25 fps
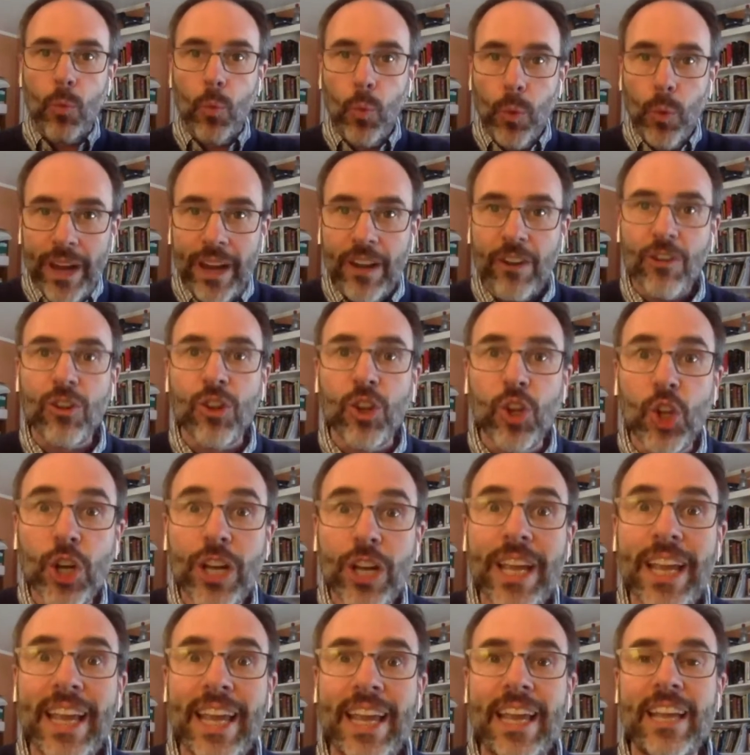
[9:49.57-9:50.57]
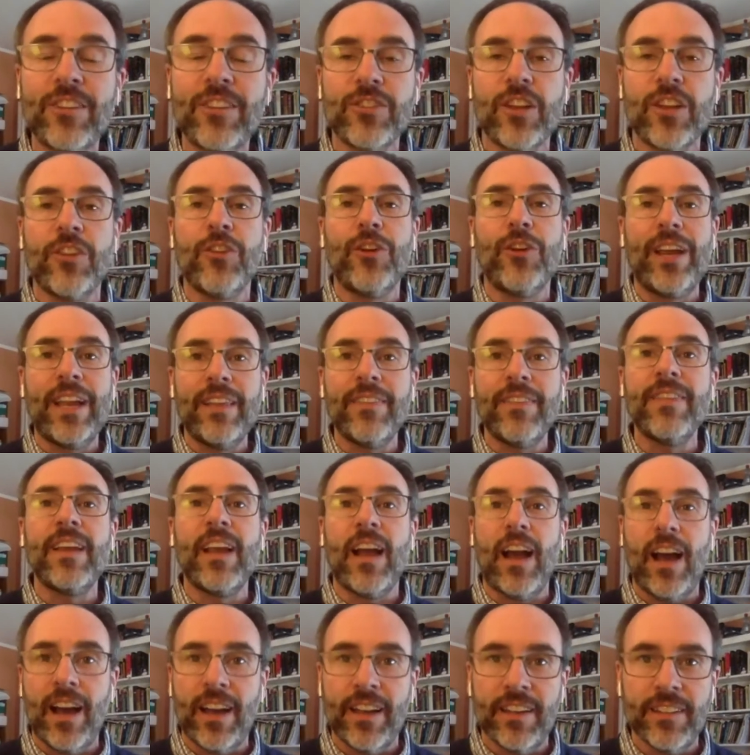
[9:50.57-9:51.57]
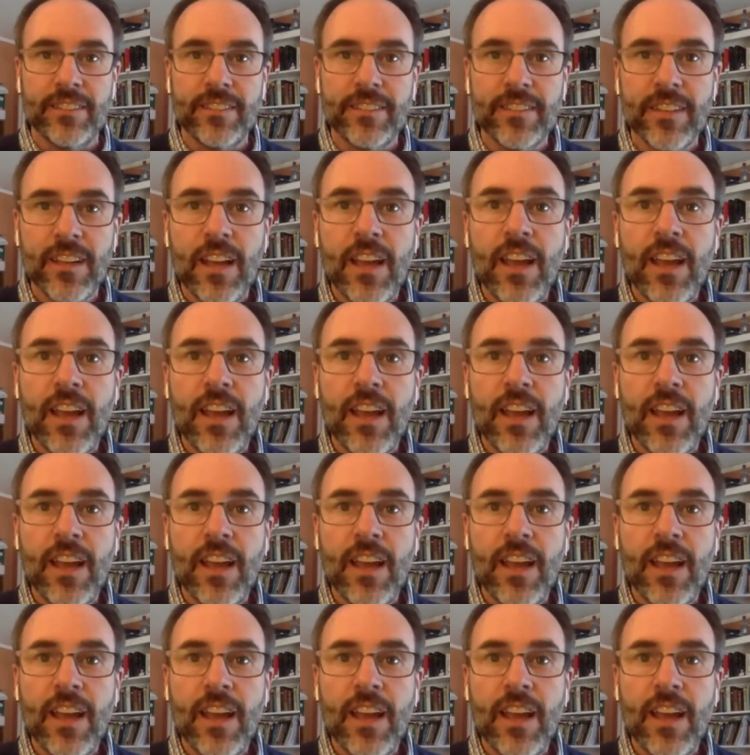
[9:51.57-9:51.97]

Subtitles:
We are looking each other in the eyes.